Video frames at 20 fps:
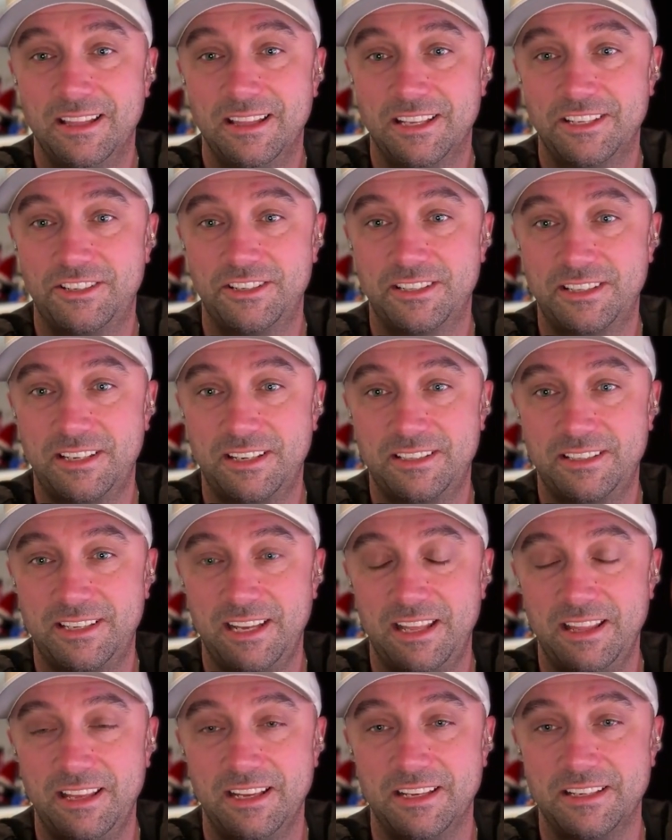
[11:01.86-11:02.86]
Let's just
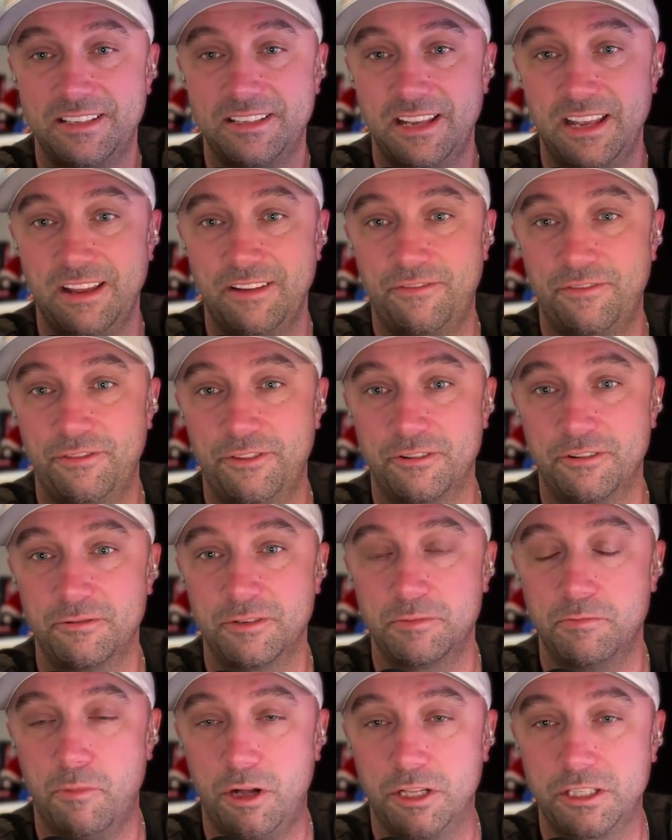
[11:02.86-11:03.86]
say this: if there
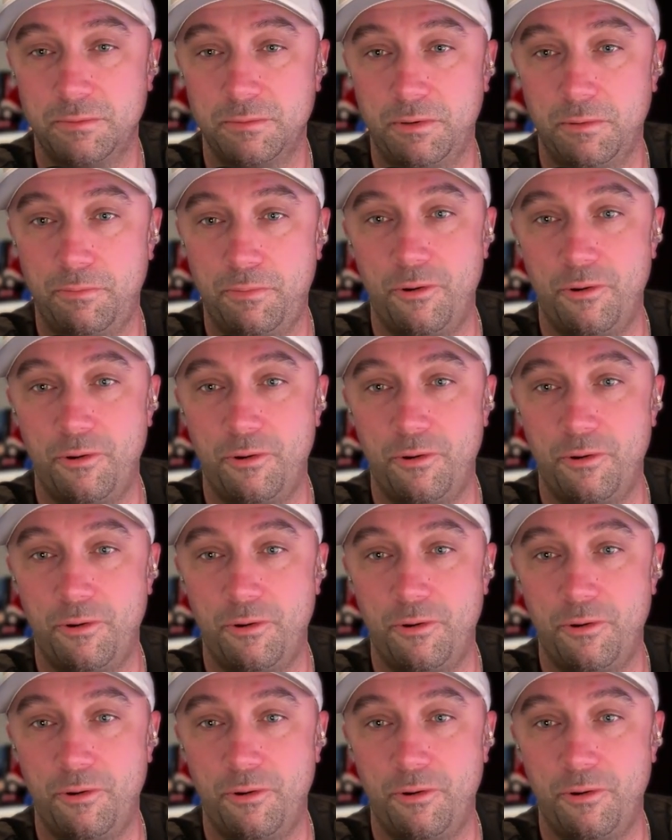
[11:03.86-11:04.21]
was multiple